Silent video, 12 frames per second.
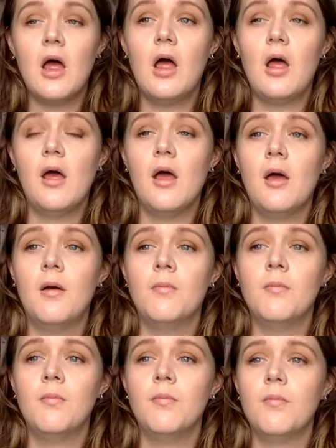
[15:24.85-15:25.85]

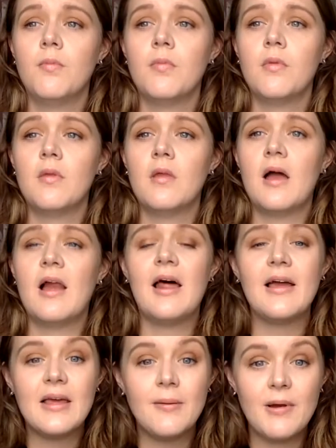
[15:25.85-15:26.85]
Um, I
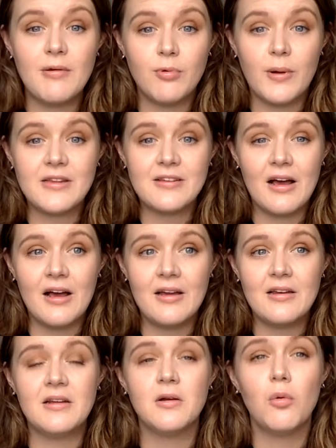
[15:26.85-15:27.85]
like keeping everywhere
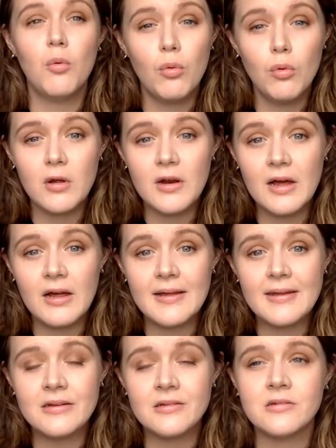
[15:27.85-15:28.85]
tidy and
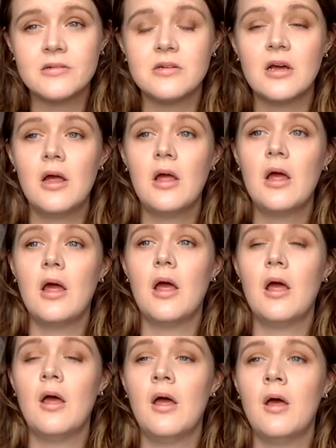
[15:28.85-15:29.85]
organised.
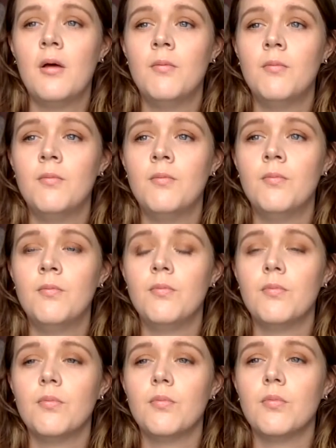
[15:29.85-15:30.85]
Um,
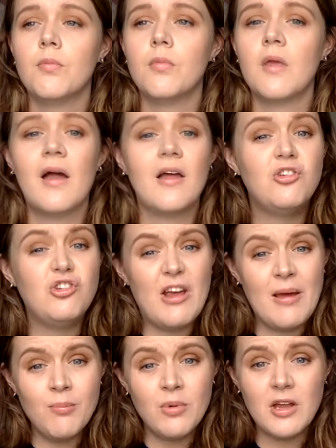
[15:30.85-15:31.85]

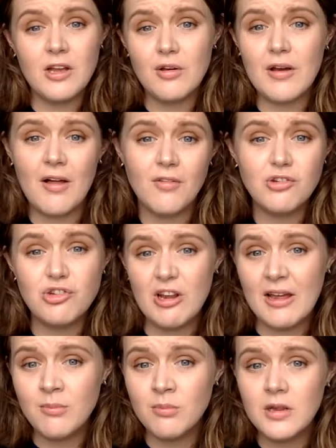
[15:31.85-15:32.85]
gym, can you count the
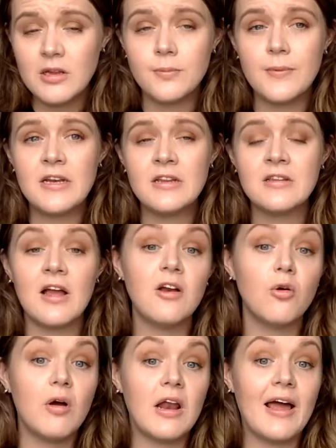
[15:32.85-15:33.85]
gym as being
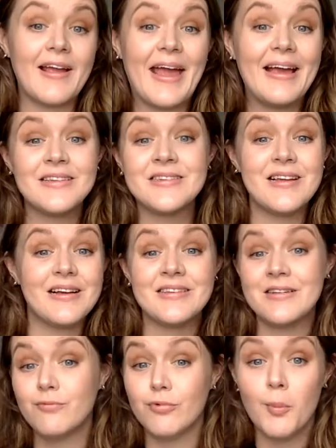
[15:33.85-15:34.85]
inside? Or I like
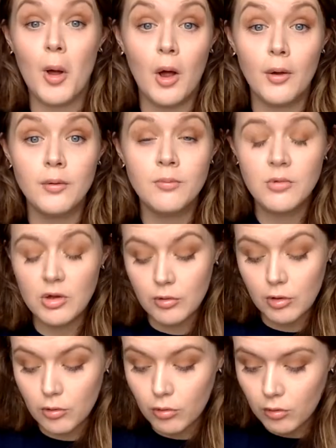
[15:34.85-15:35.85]
exercising from home, you
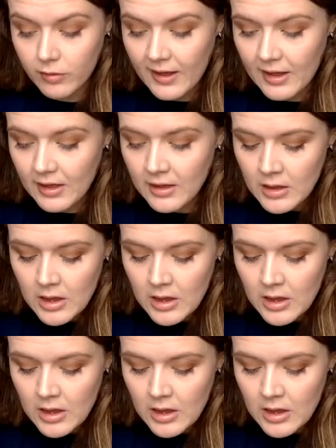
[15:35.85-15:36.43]
could call that.